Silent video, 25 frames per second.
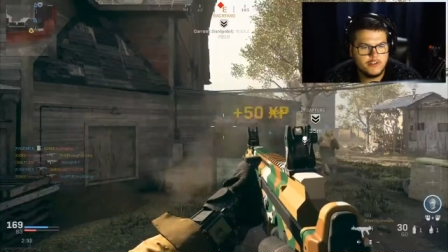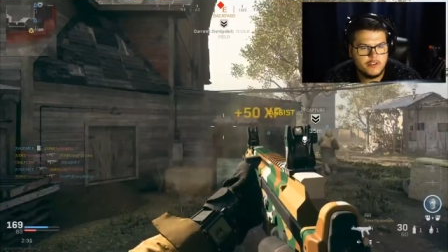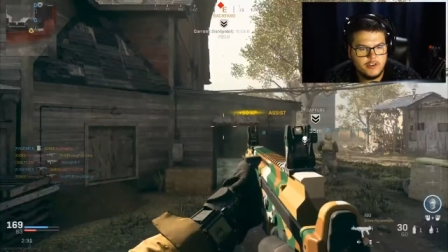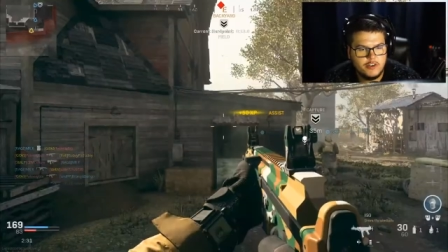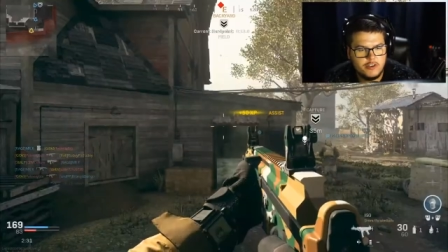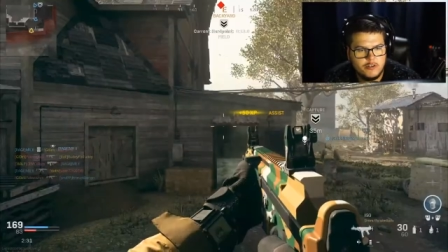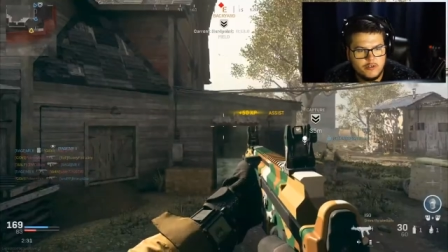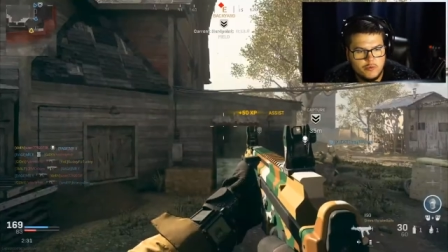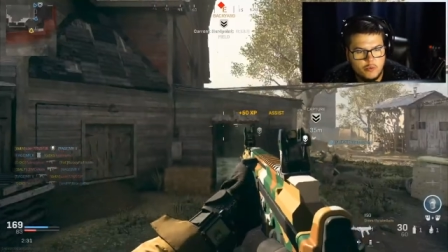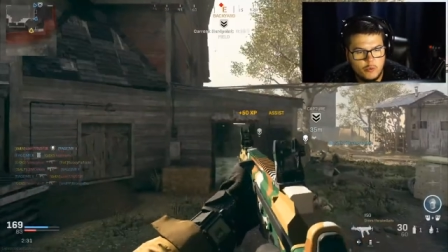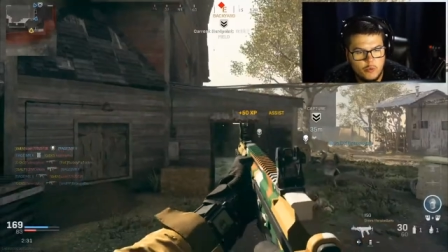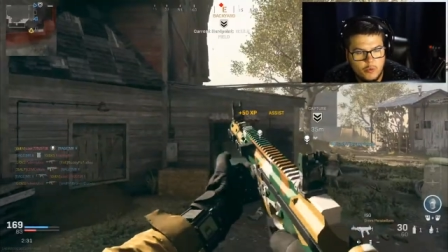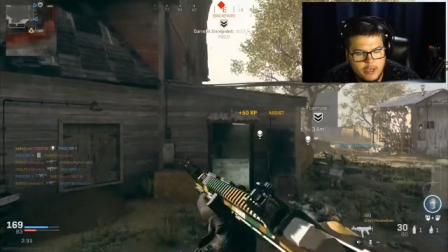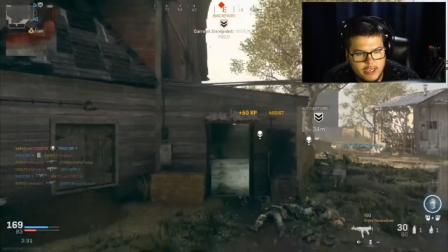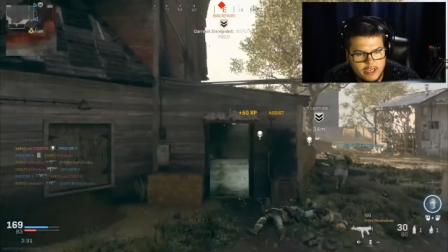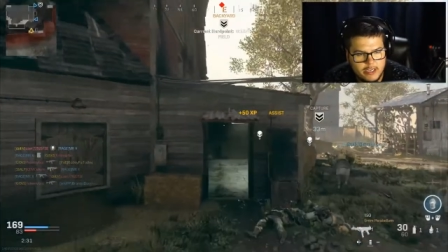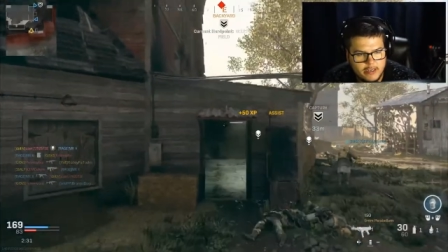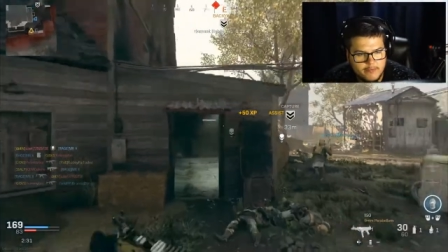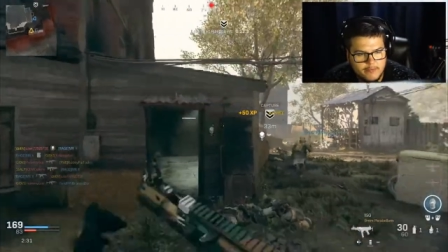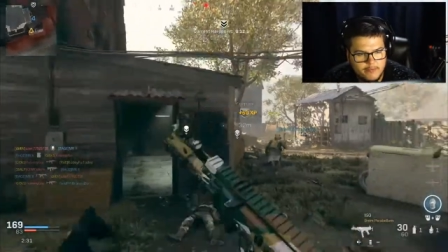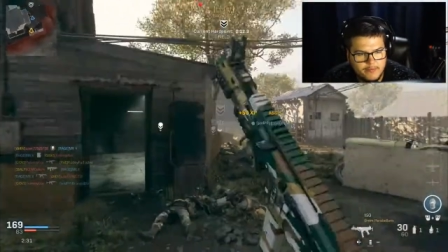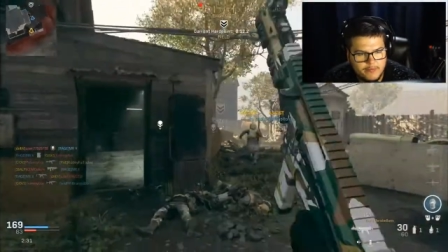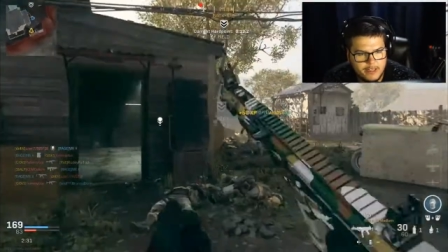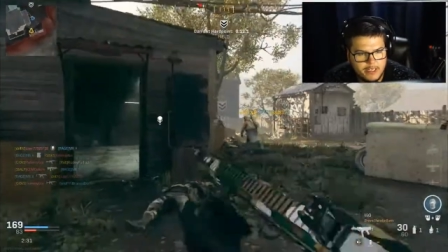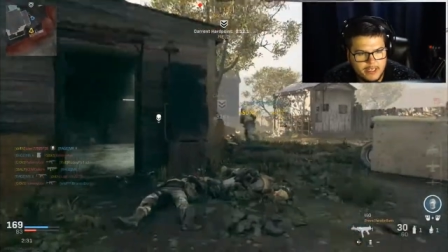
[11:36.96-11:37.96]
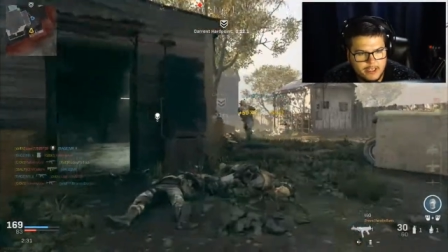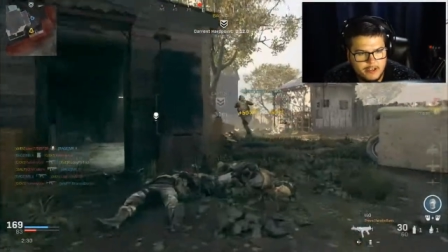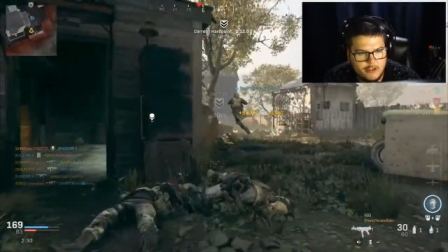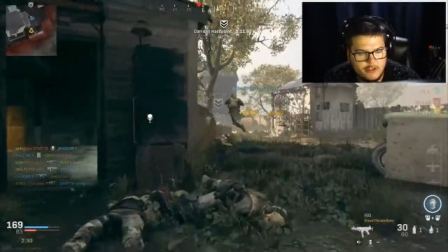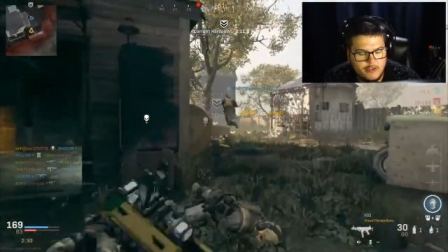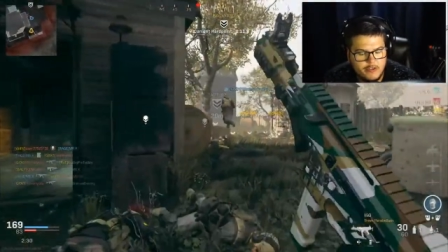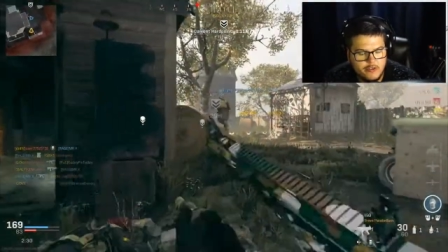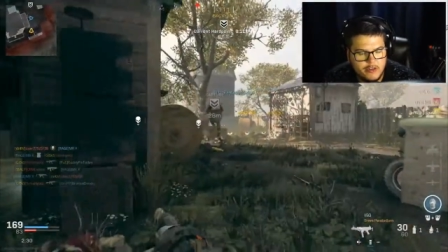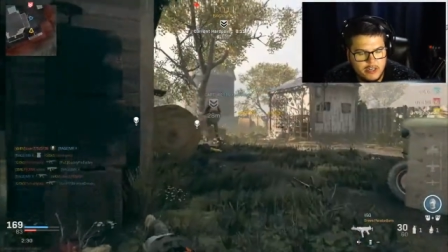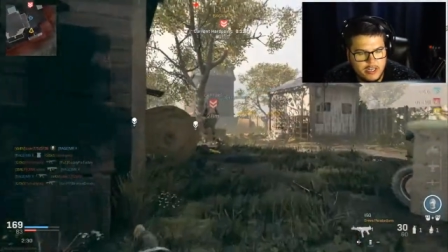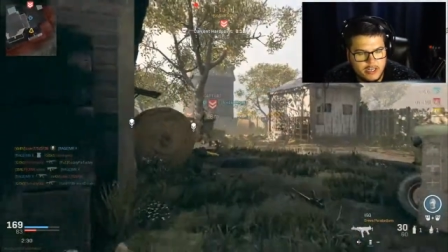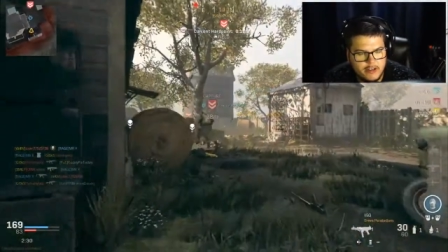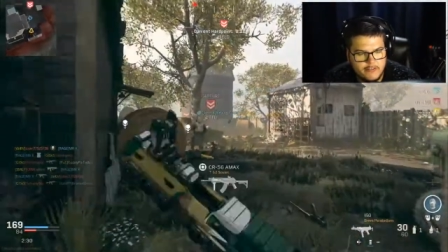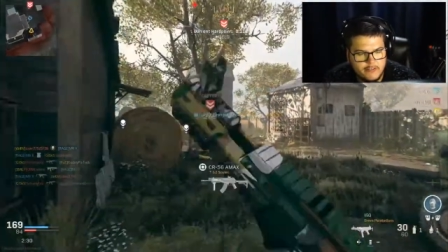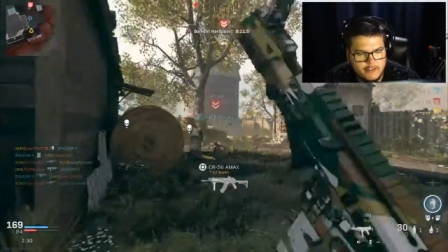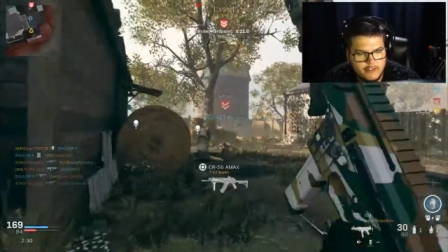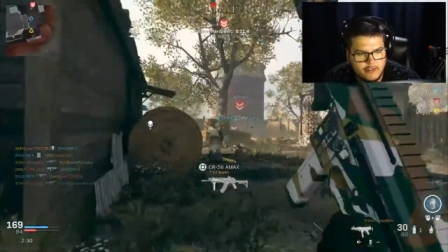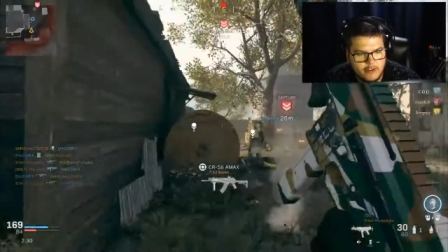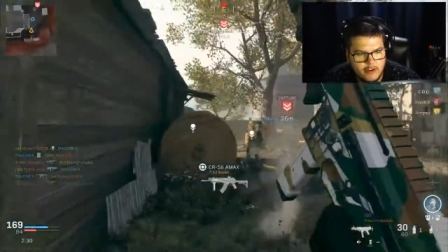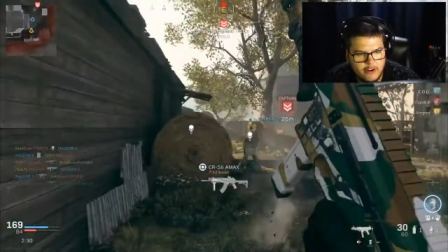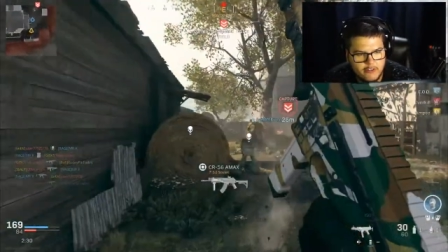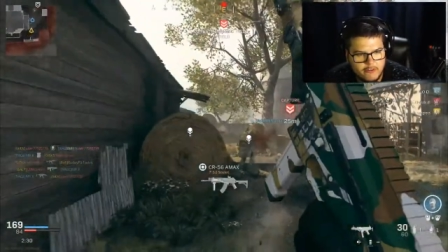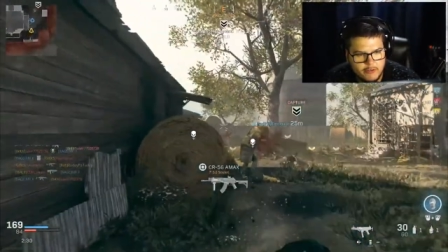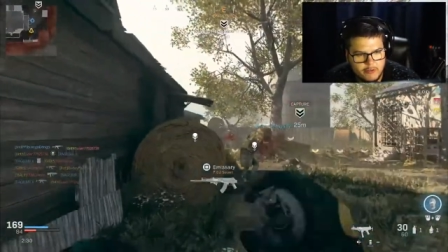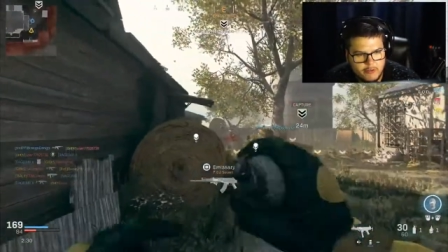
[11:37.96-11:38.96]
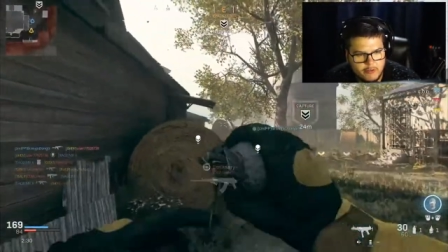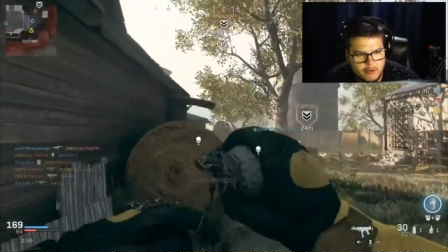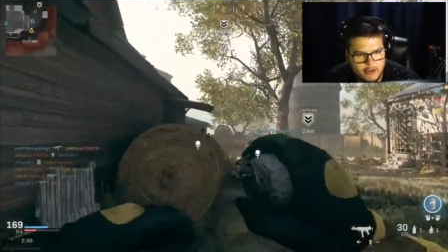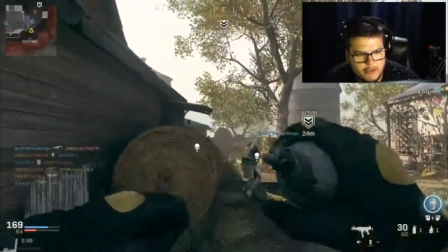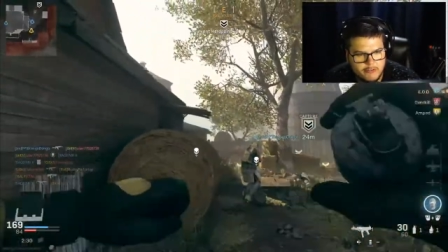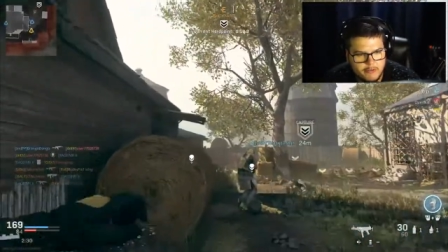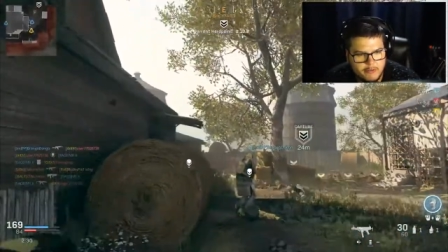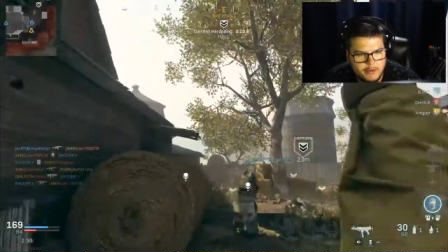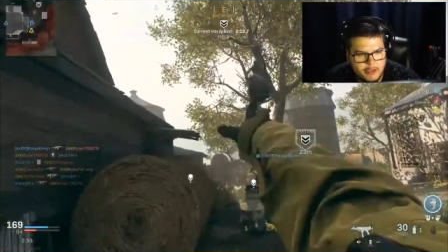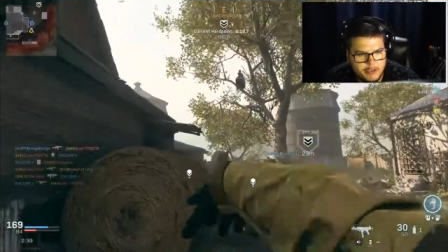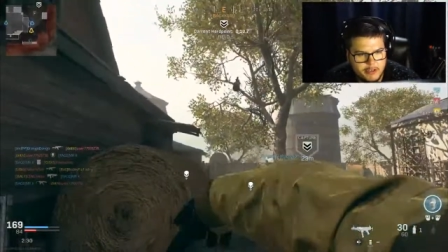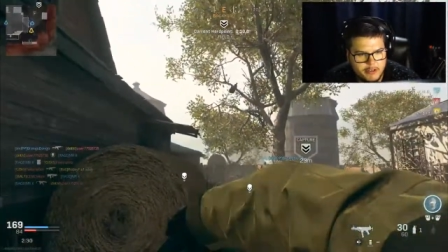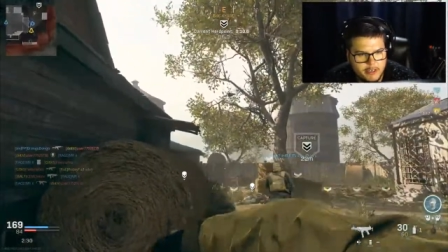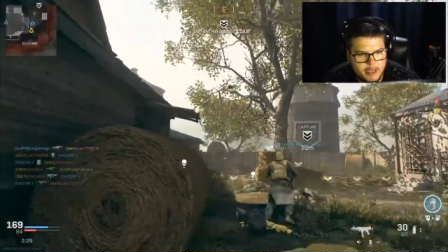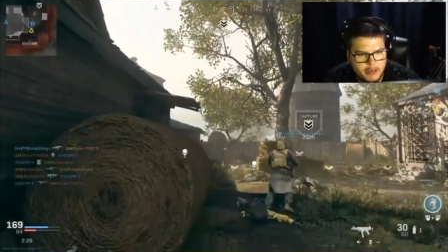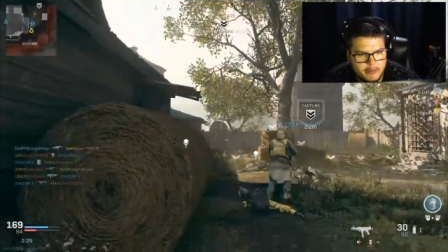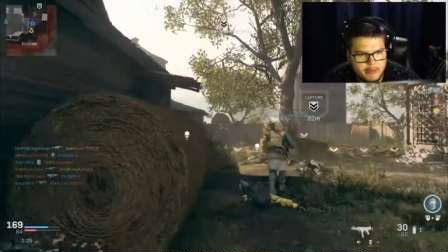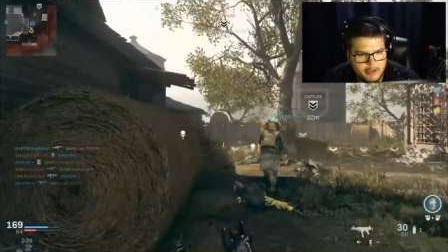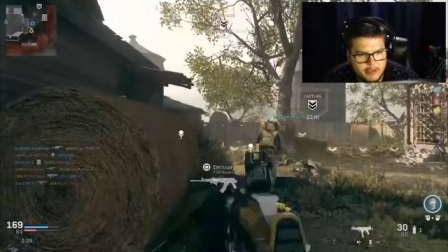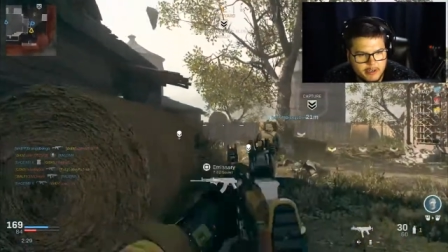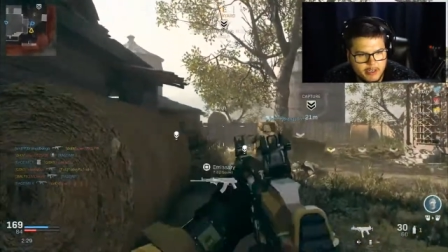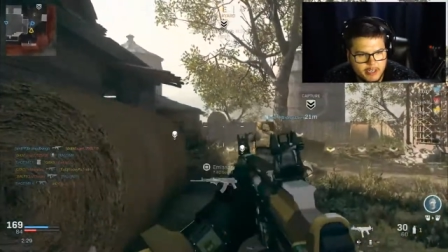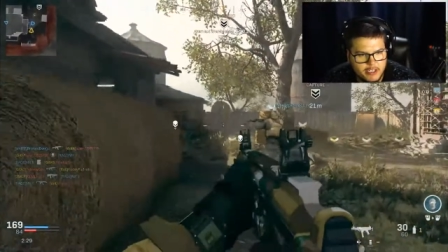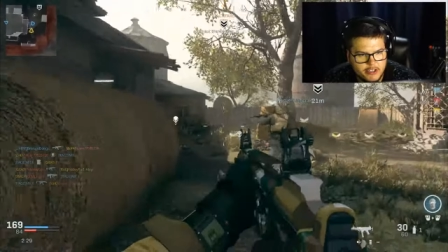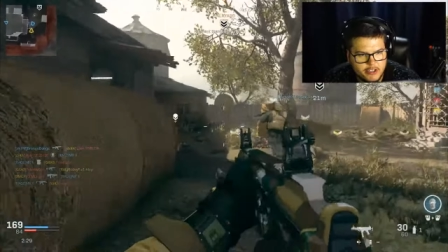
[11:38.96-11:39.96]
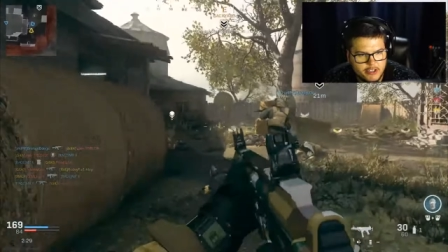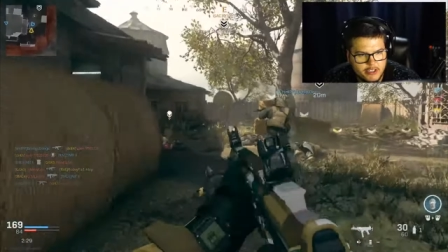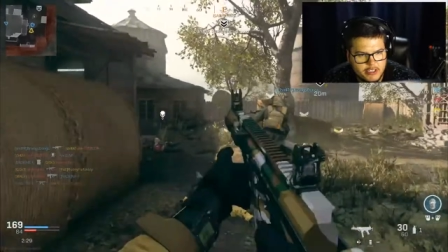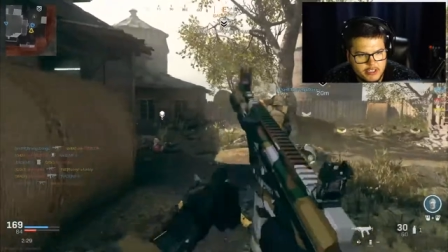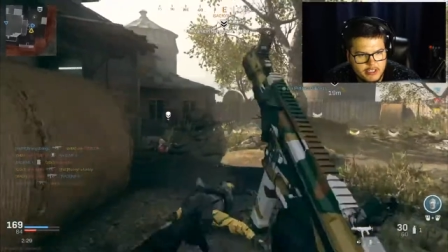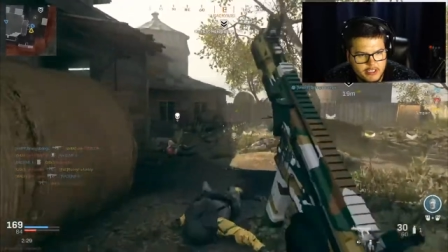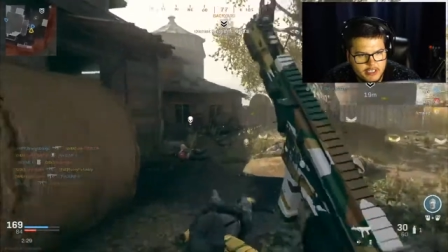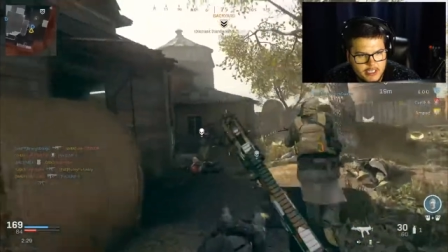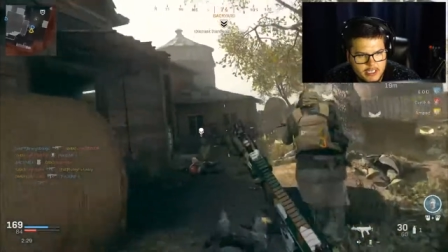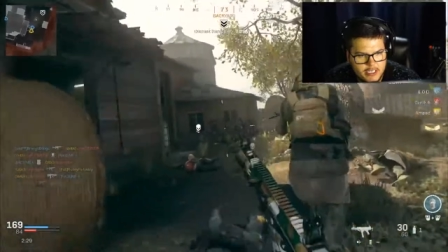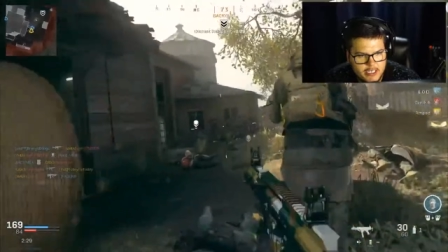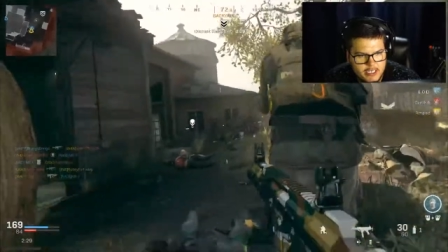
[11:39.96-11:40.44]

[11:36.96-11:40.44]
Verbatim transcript: you win and you do not feel comfortable giving me your name and your address,